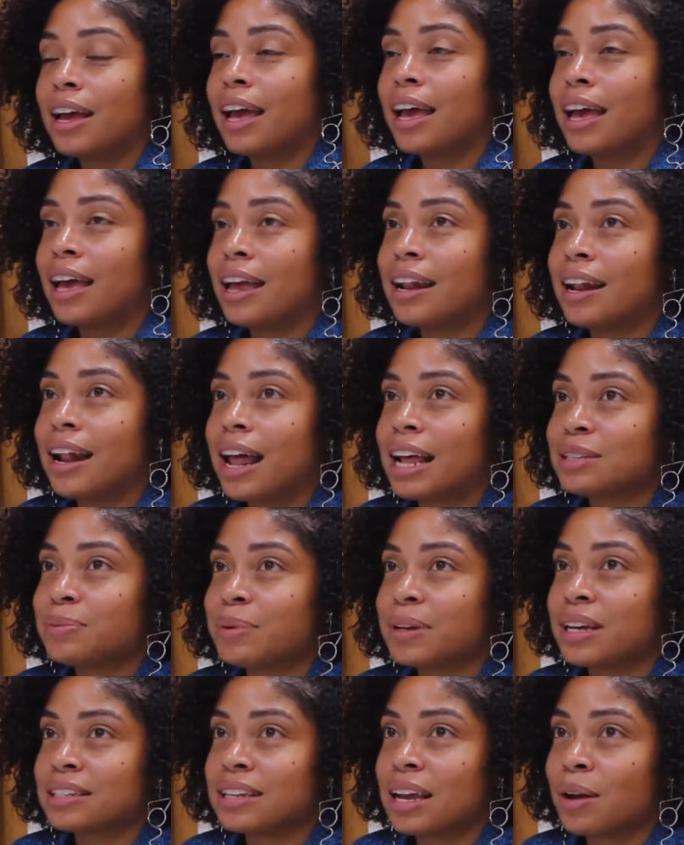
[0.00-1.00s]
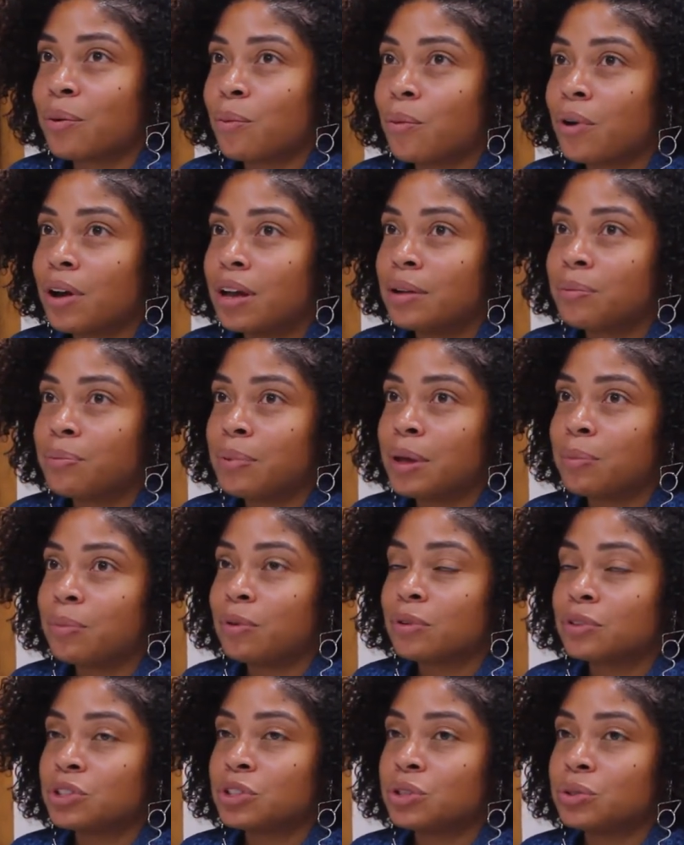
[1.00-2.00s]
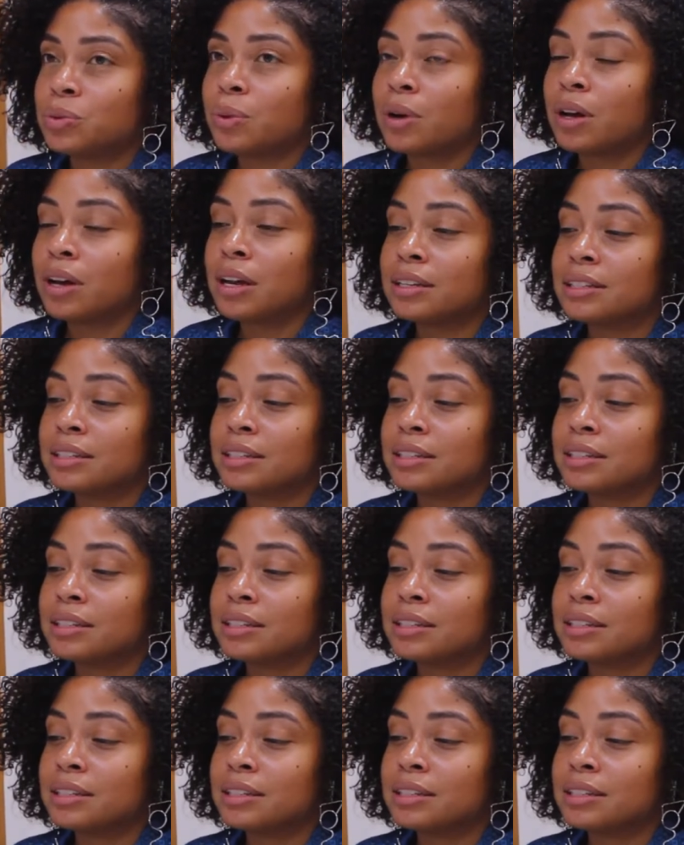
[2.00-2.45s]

And that's because I want people to